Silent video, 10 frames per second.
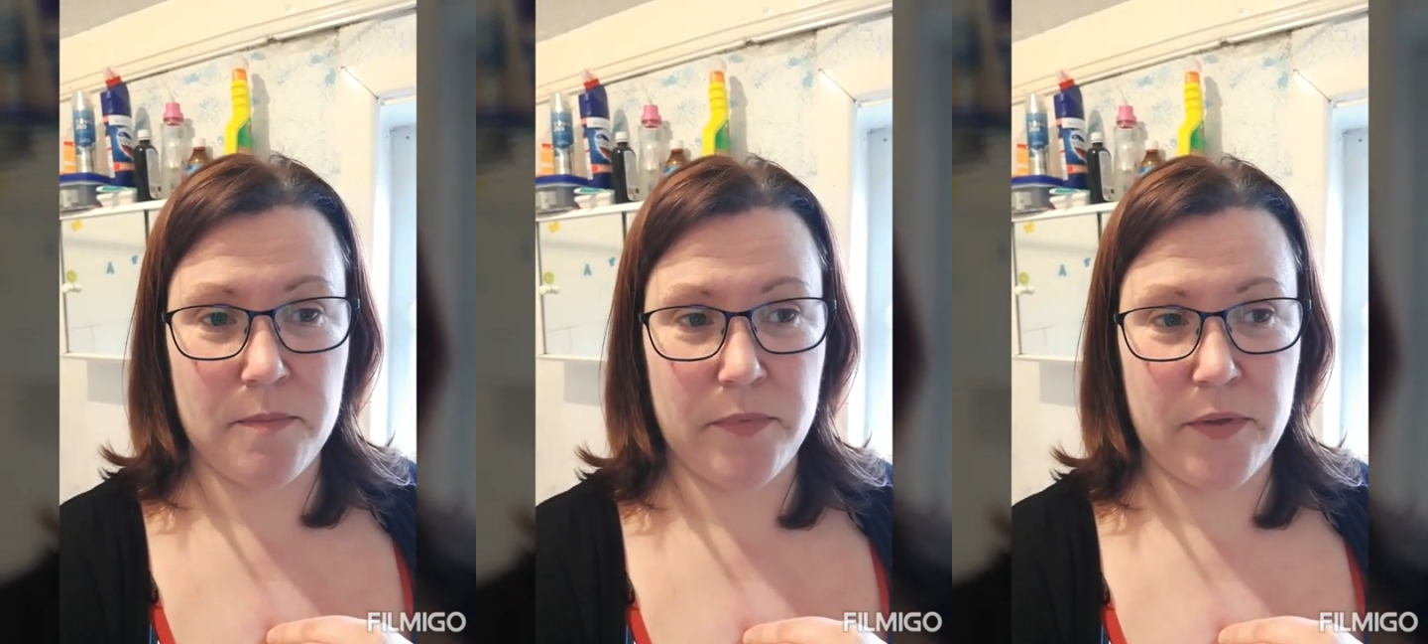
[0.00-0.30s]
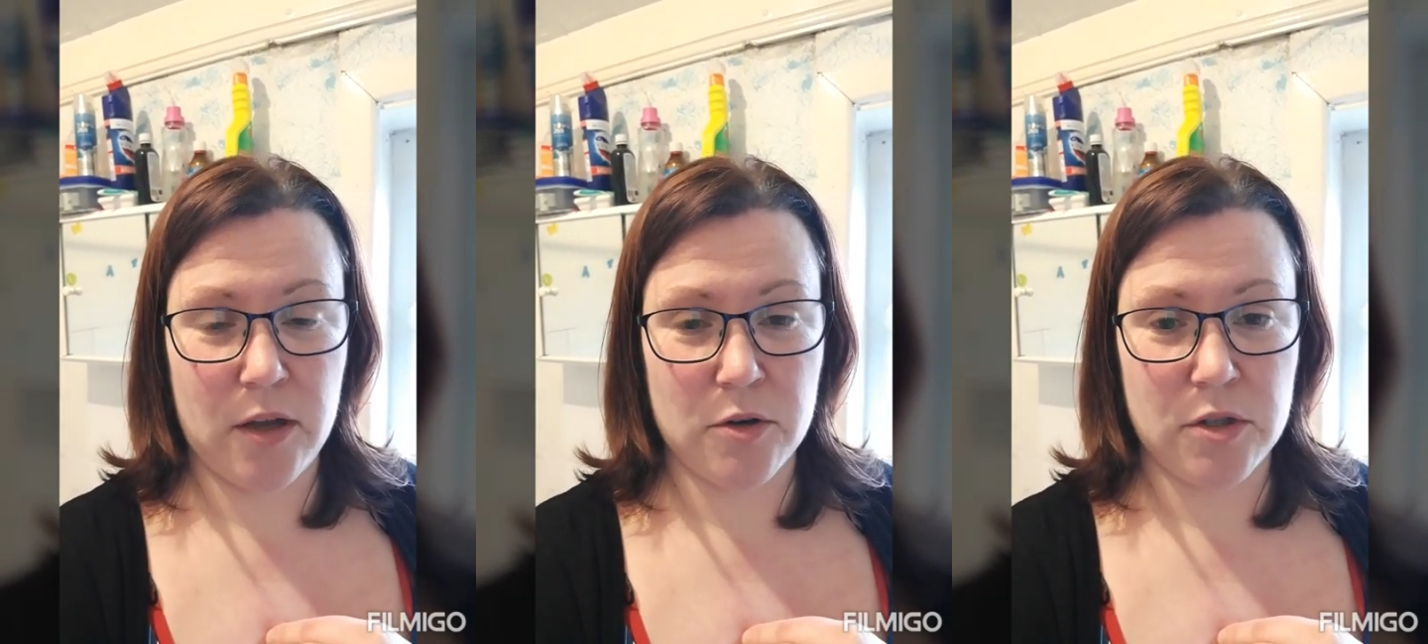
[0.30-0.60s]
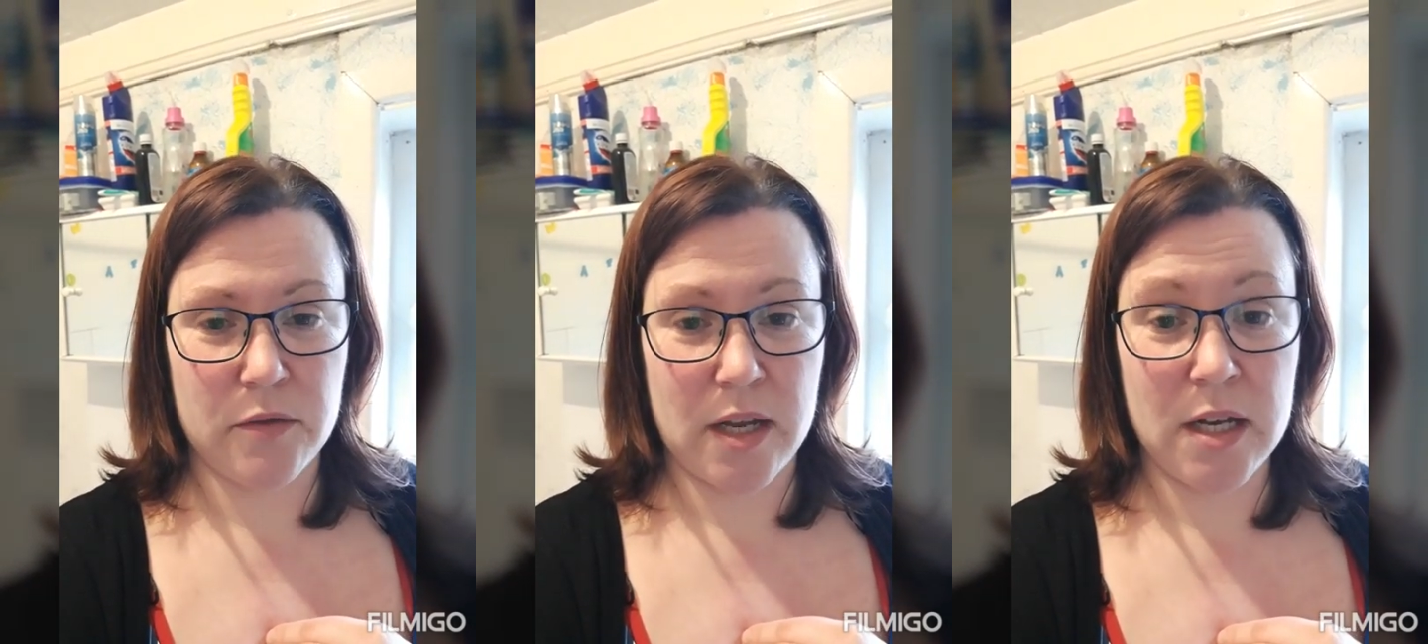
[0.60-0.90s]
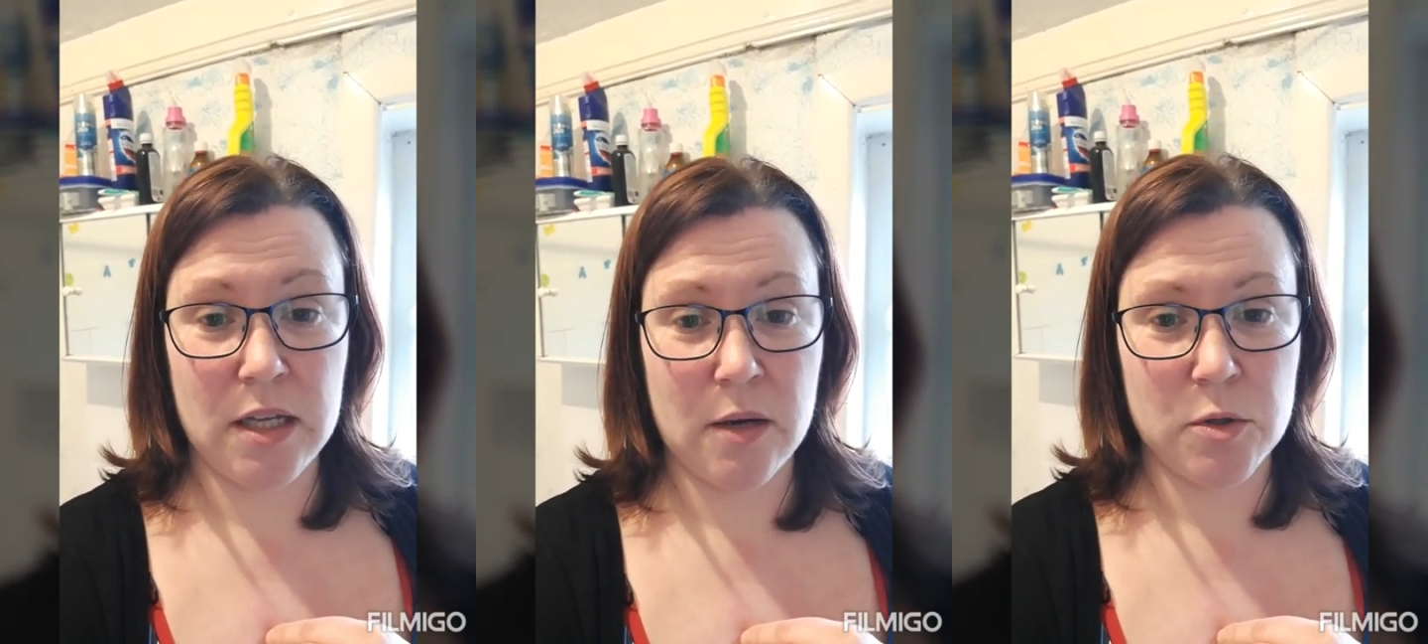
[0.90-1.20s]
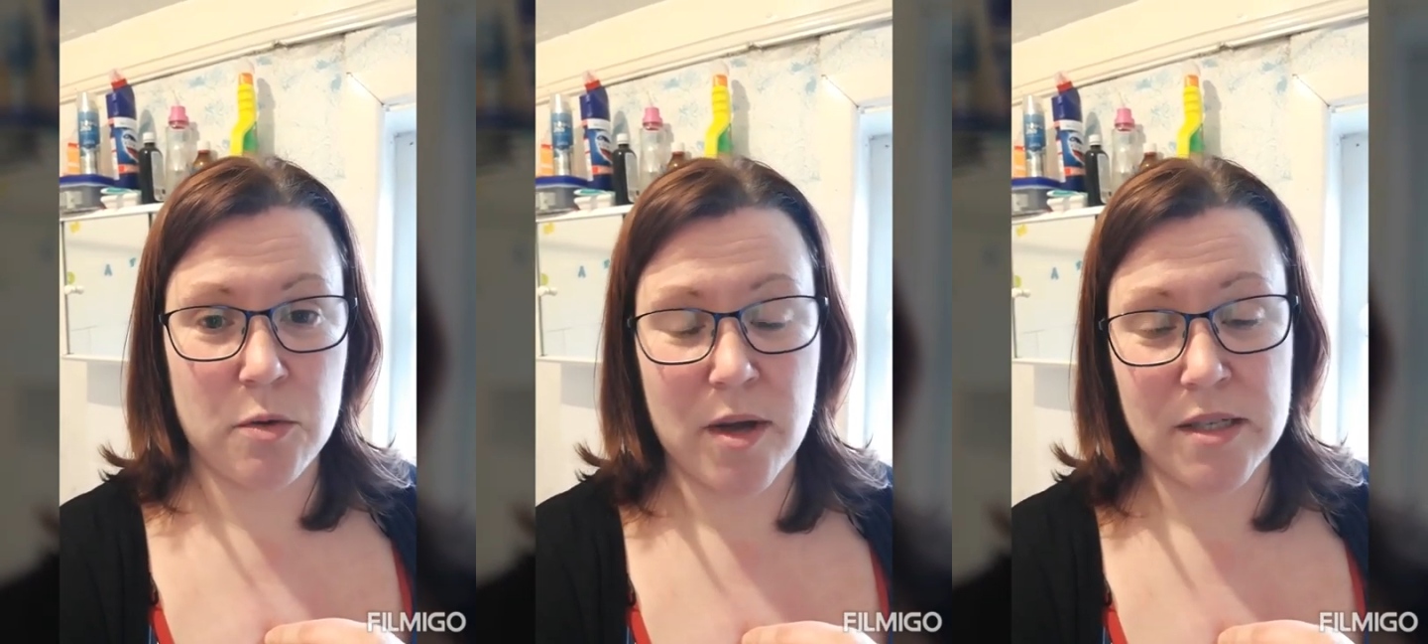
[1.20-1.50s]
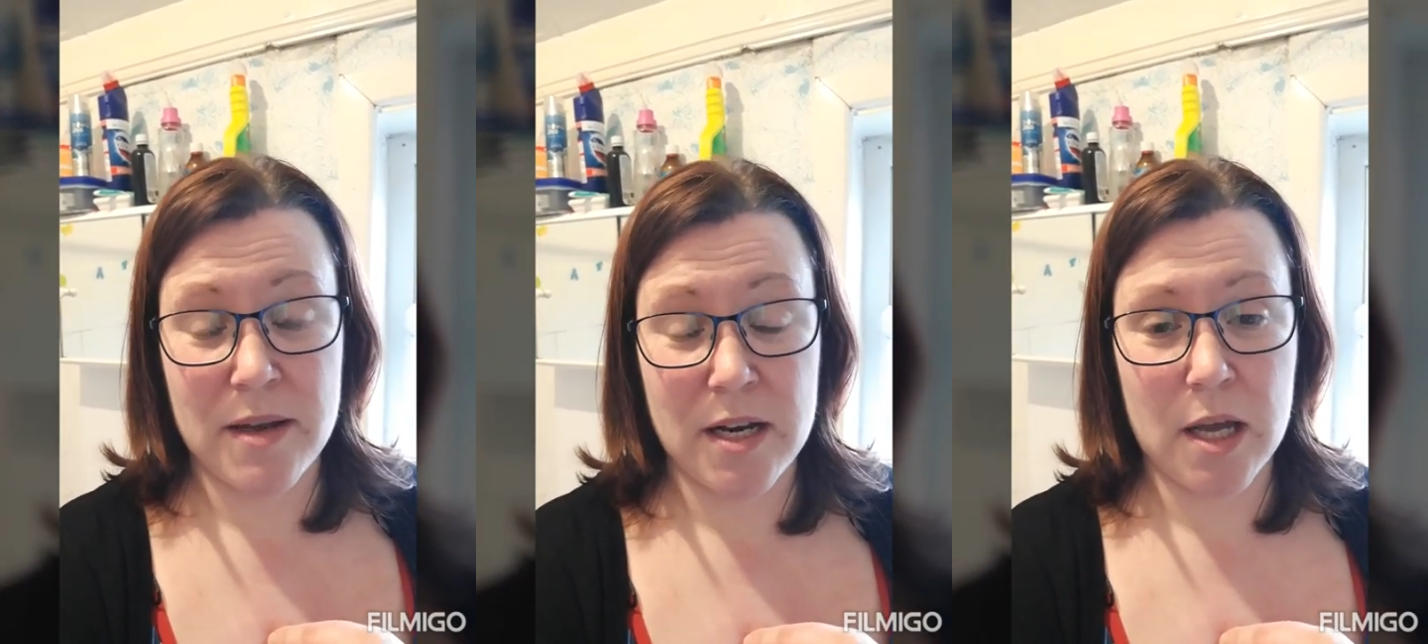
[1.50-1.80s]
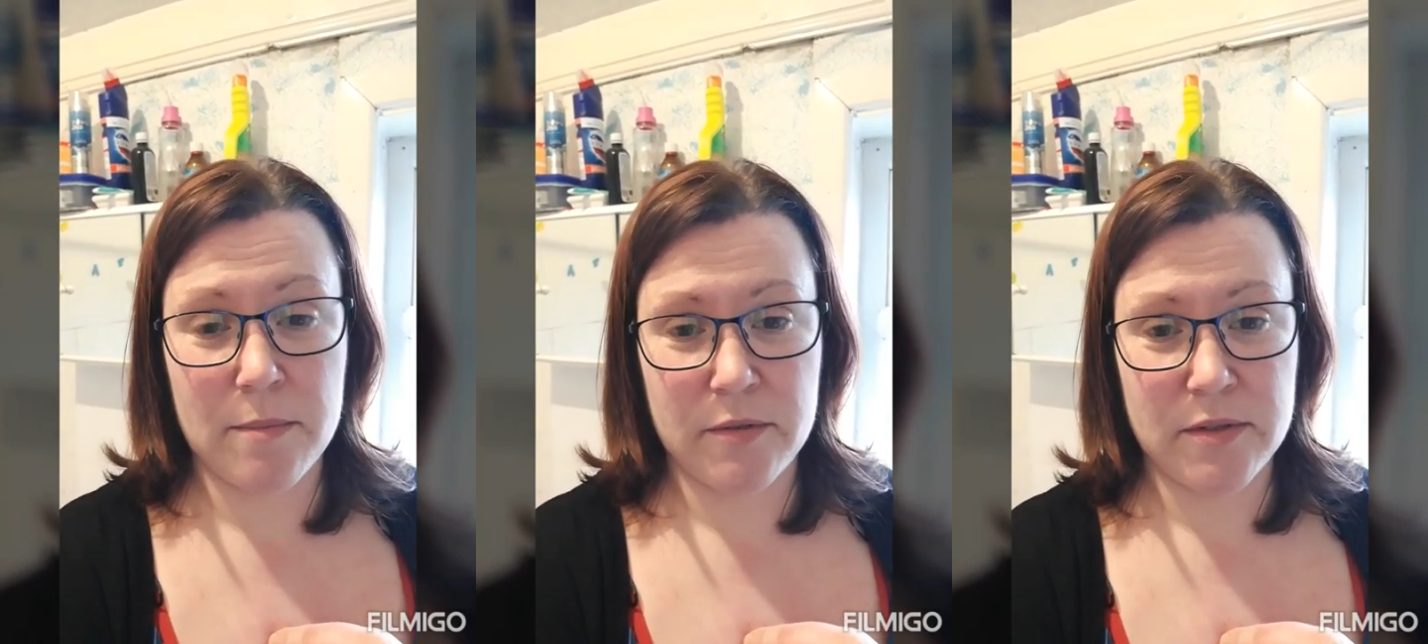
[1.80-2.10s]
the country of India, which we might spend a
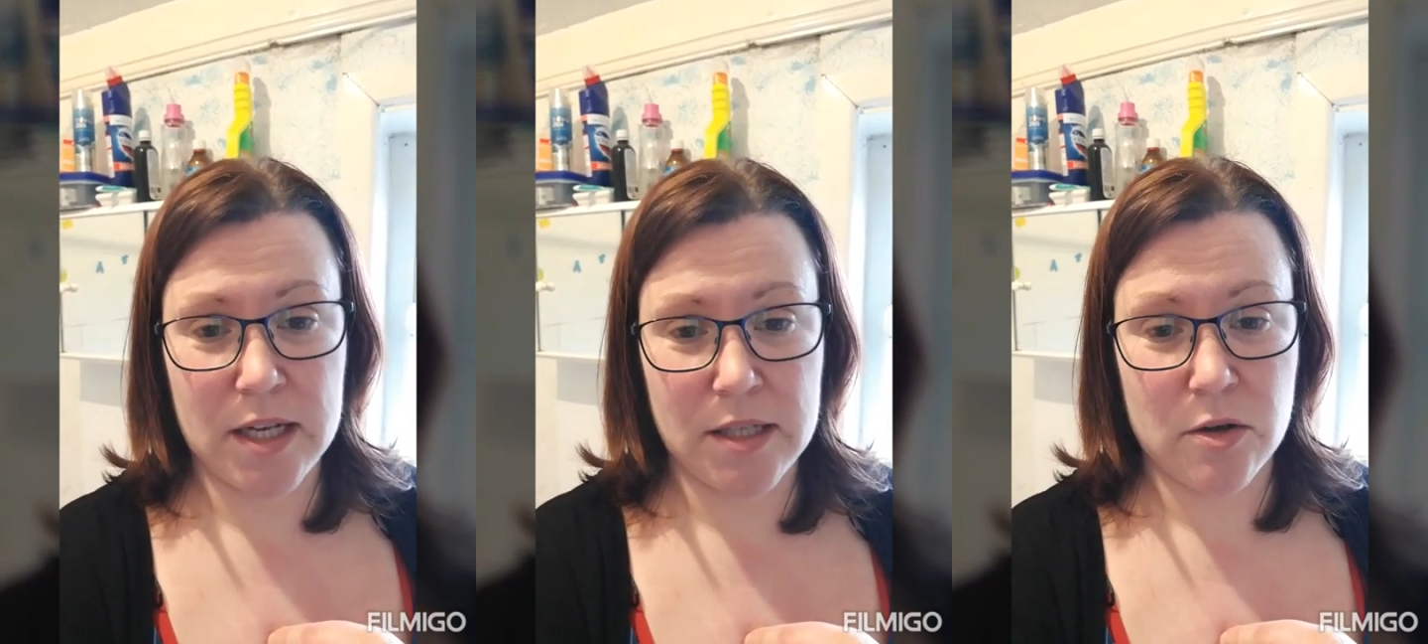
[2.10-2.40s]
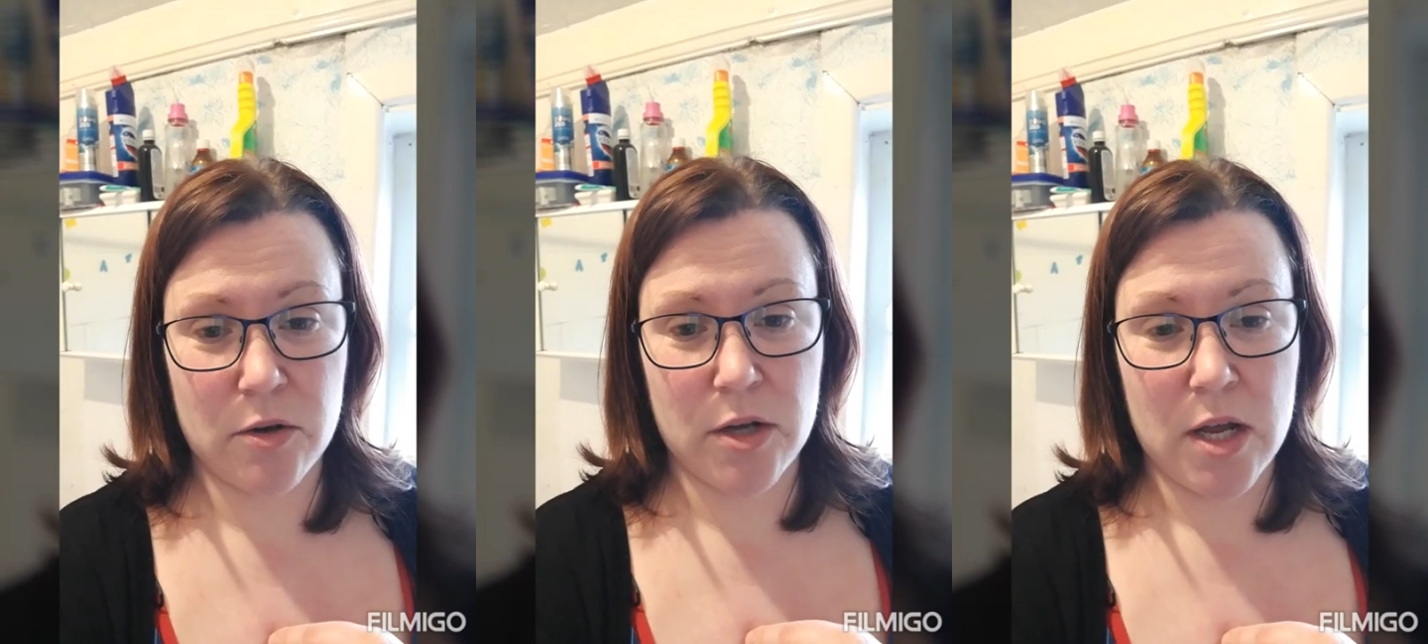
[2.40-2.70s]
couple of days on.